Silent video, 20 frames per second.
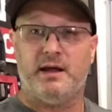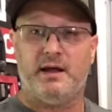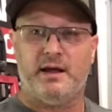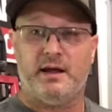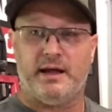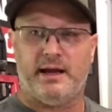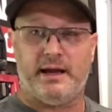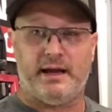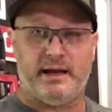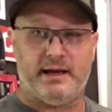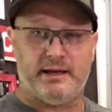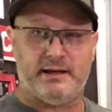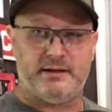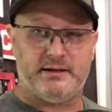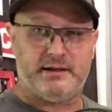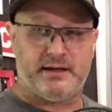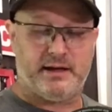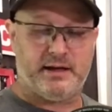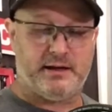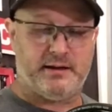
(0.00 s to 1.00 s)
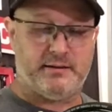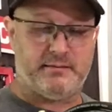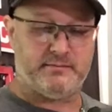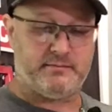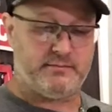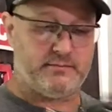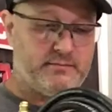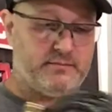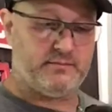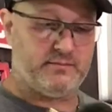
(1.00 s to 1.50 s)
and
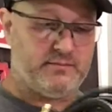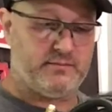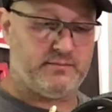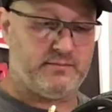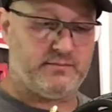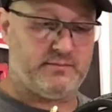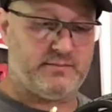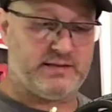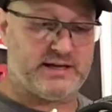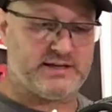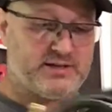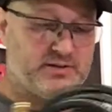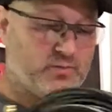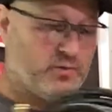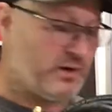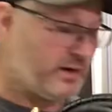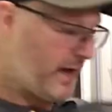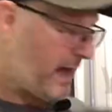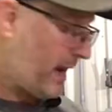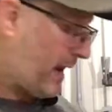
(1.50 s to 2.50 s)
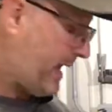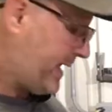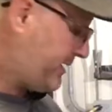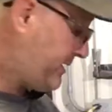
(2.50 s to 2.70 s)
that's the one I like